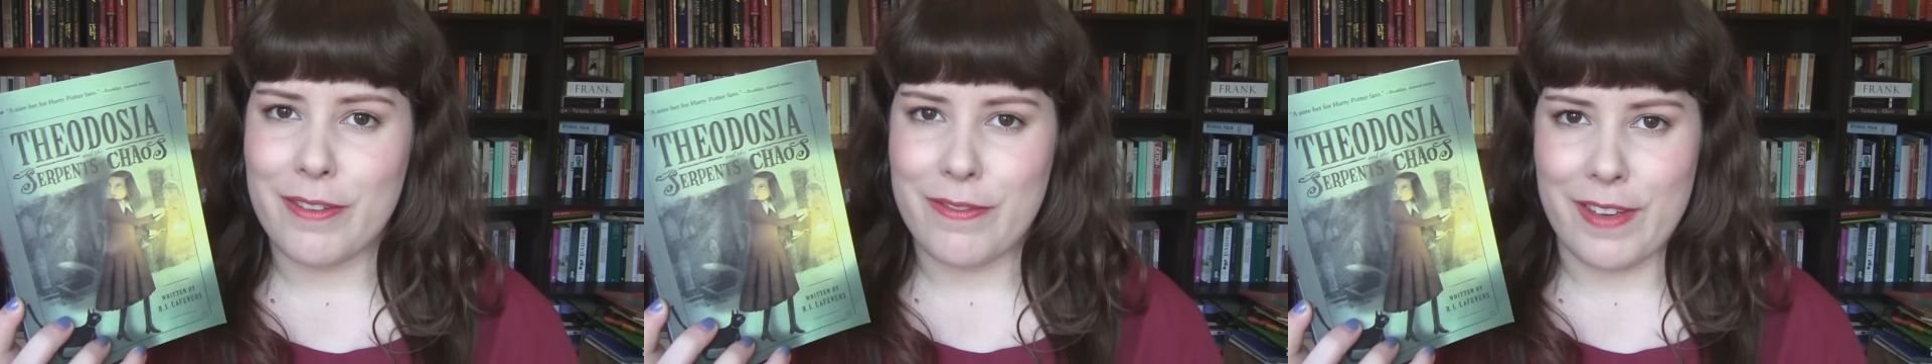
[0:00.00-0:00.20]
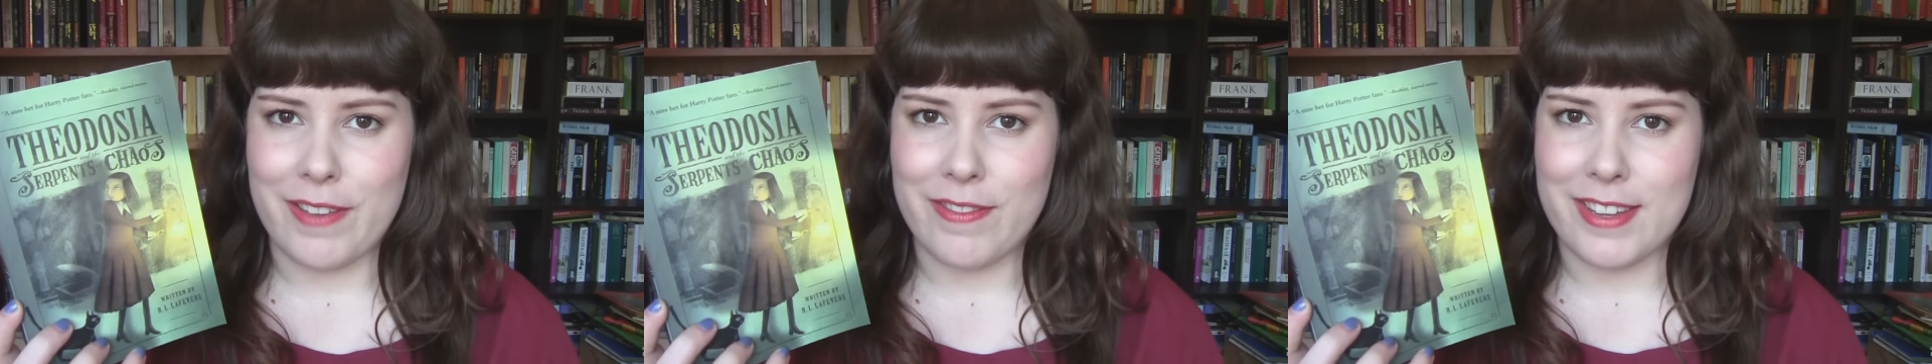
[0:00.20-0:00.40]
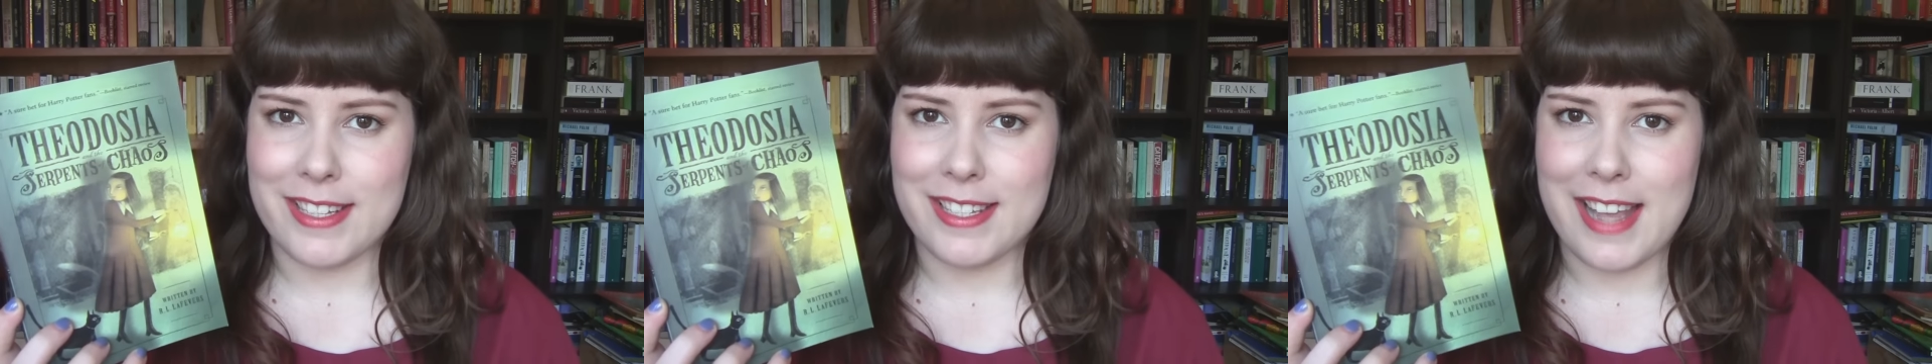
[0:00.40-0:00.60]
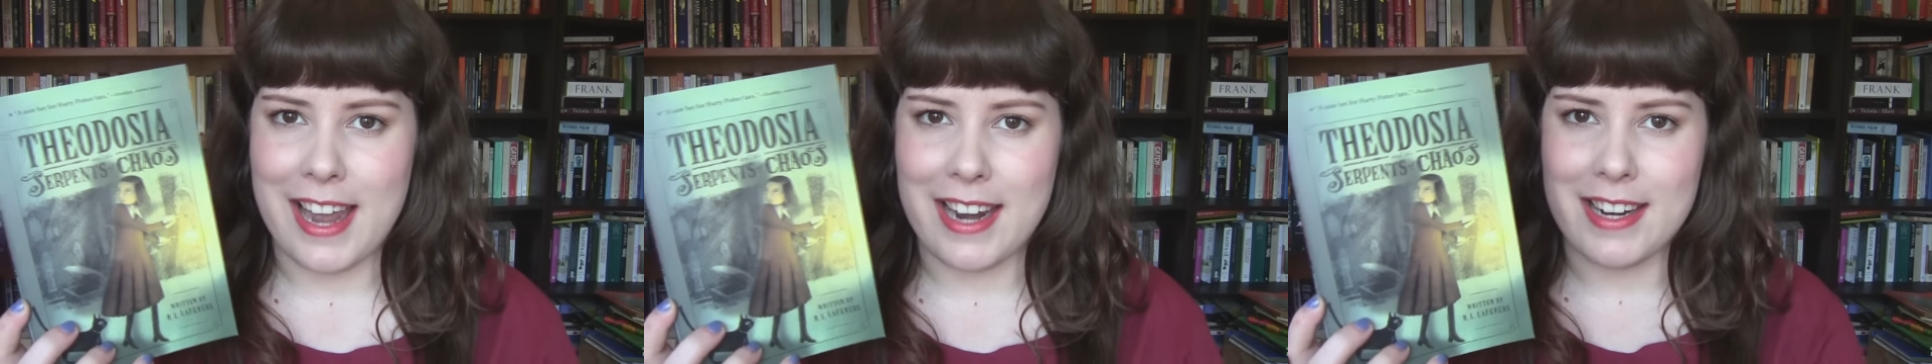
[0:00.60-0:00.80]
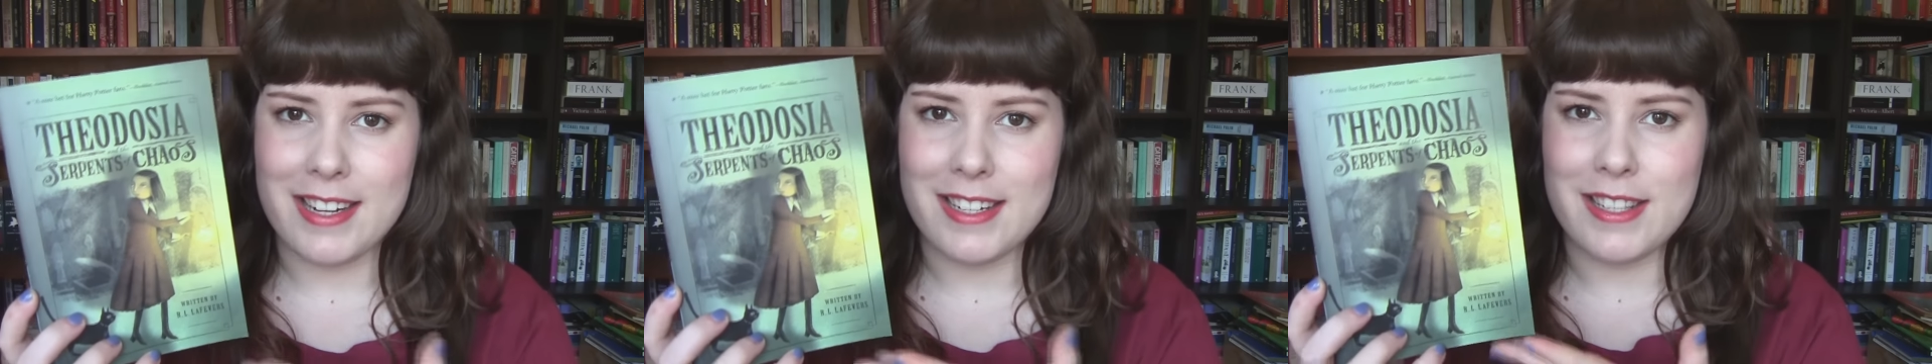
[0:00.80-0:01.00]
LaFevers
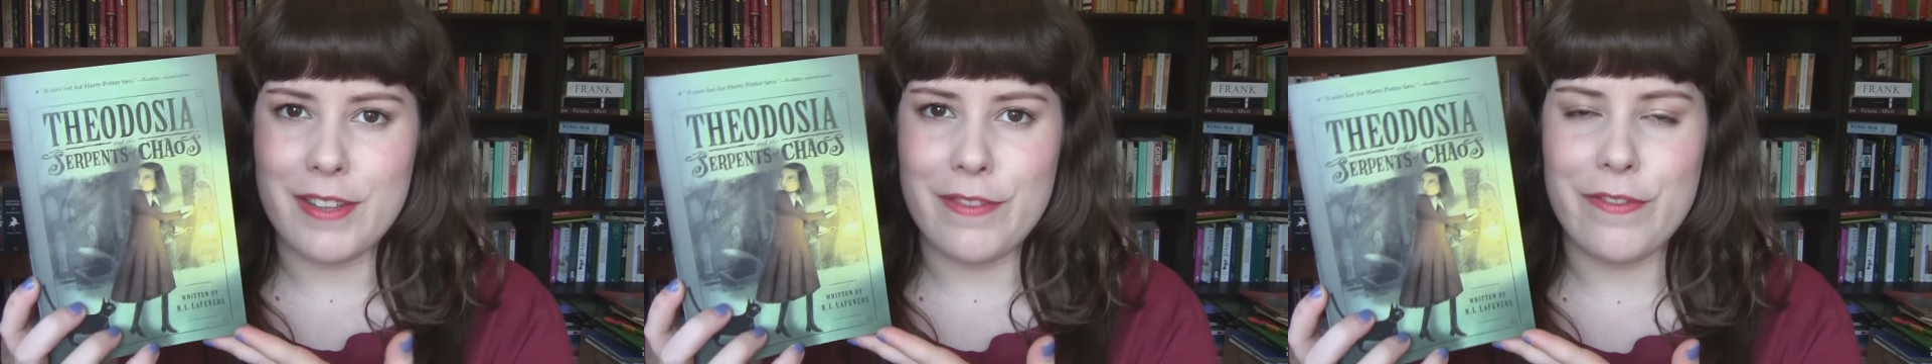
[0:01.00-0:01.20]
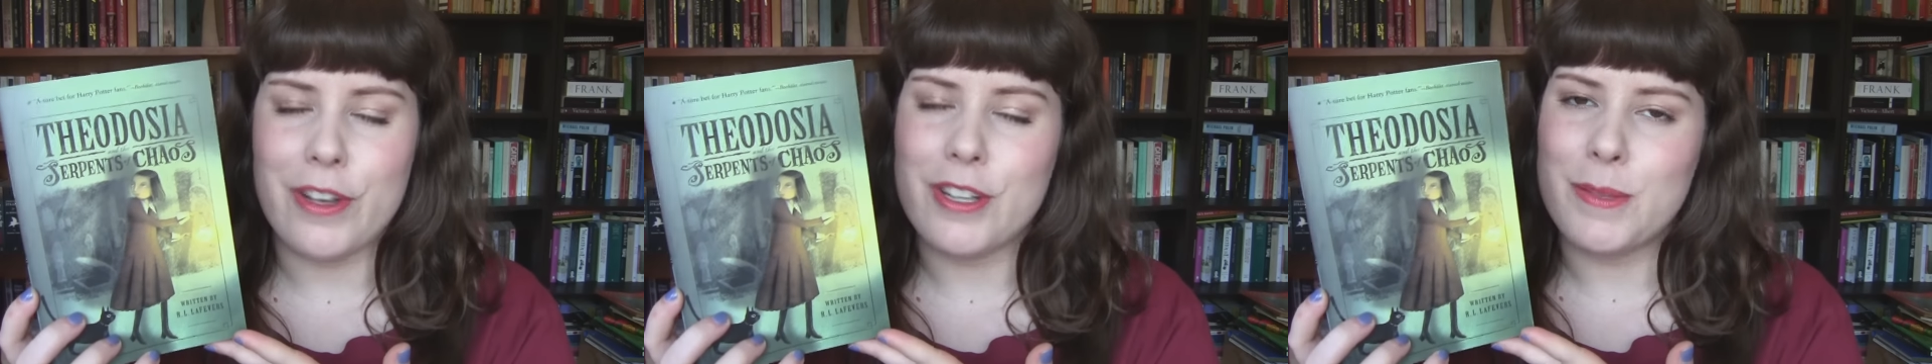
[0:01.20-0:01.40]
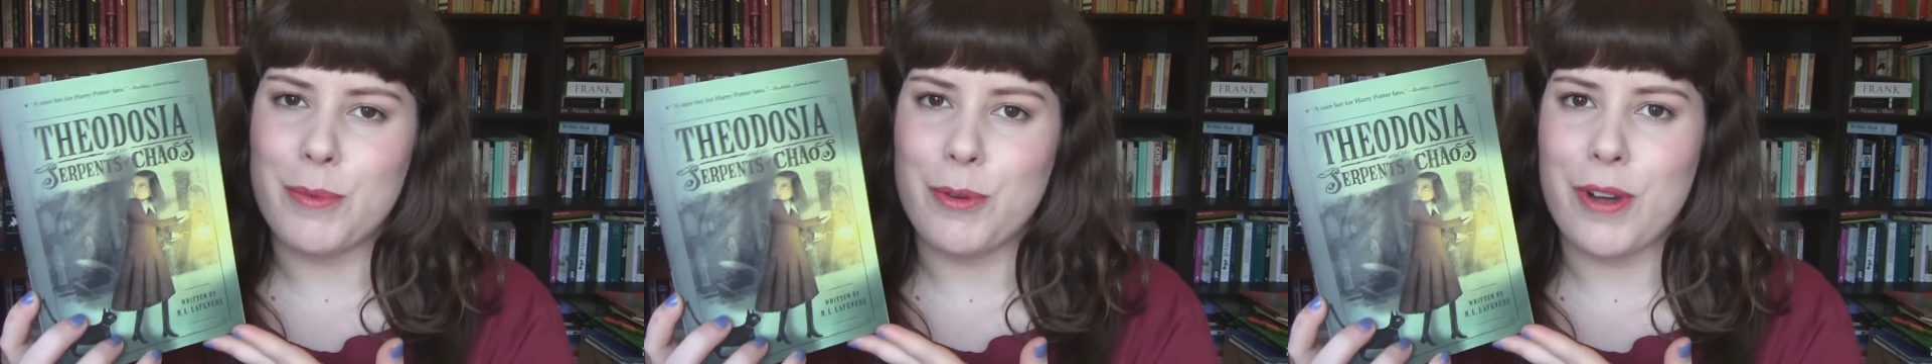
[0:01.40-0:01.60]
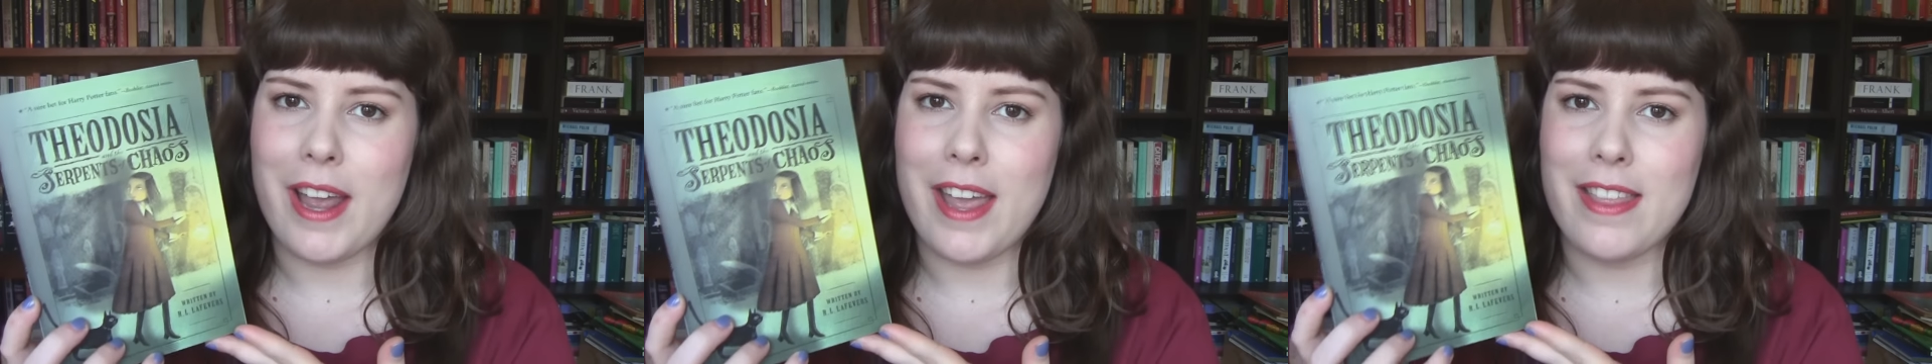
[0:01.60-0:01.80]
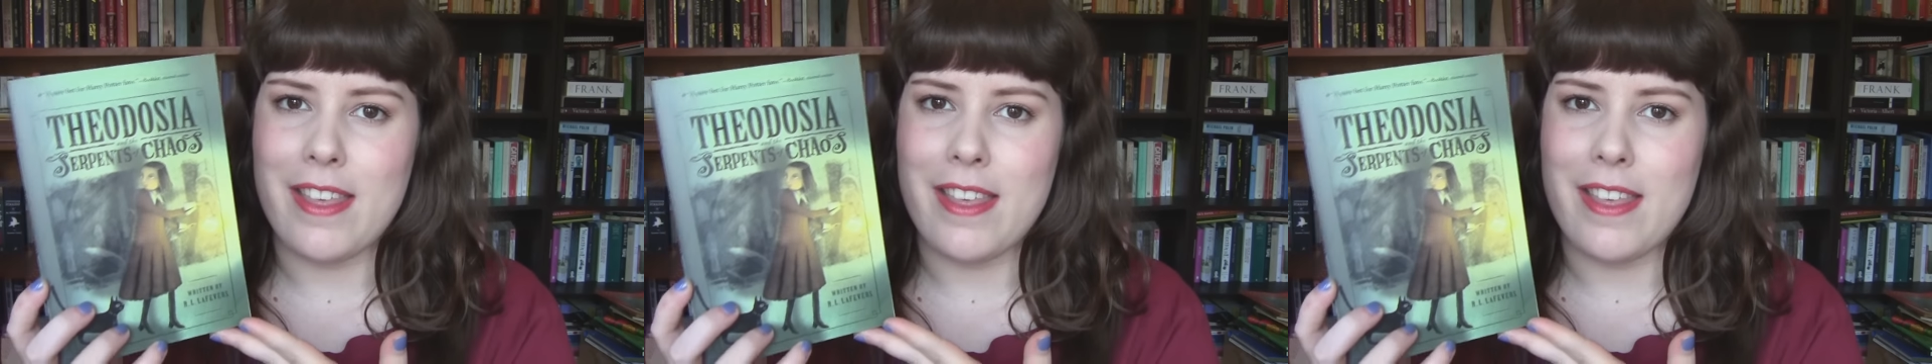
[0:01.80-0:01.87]
and it is the first book